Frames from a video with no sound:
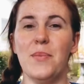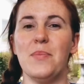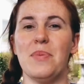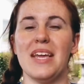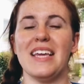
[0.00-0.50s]

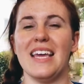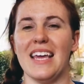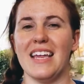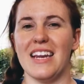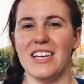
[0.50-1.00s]

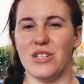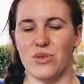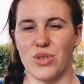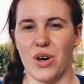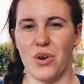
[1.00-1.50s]
begin to
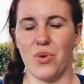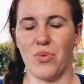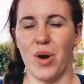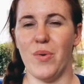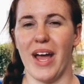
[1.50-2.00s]
start
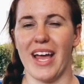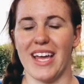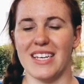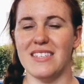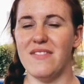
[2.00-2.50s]
growing,
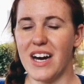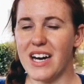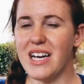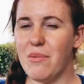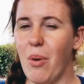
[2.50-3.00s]
it is
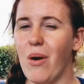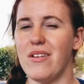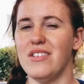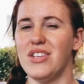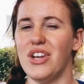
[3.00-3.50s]
very
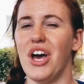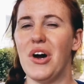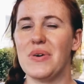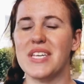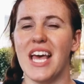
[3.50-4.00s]
important to
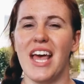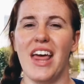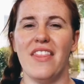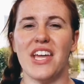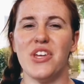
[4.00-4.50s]
note
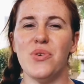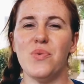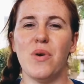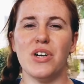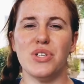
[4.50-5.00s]
that you
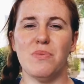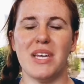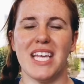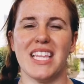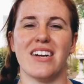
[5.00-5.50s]
want to
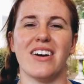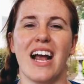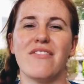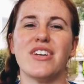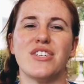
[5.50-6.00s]
be in there
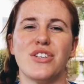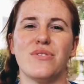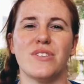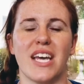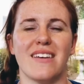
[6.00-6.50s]
every
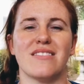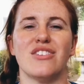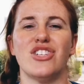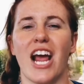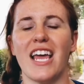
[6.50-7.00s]
two days
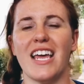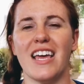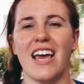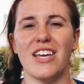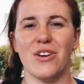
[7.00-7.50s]

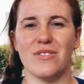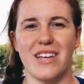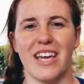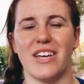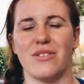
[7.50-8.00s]
checking your
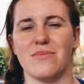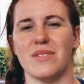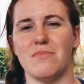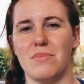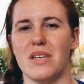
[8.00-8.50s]

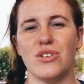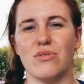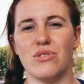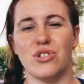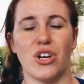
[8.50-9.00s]
legumes to
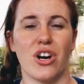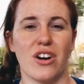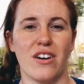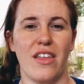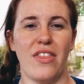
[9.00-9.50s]

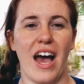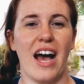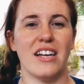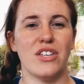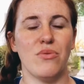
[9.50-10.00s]
ensure
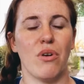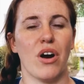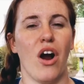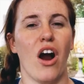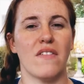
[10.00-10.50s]
that you are
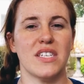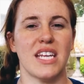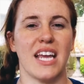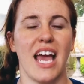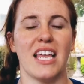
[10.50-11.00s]

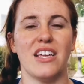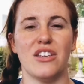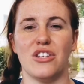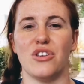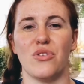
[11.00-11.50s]
harvesting any
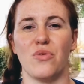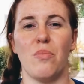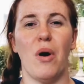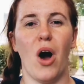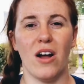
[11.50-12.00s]
new
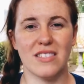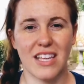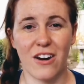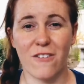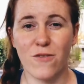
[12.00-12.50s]
pods
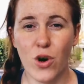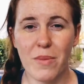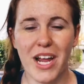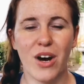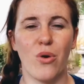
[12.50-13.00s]
that are
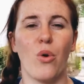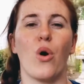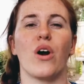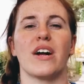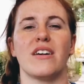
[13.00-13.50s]
forming
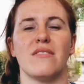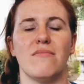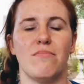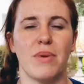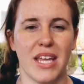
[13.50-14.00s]
or
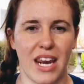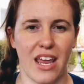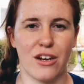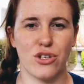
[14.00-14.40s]
beginning to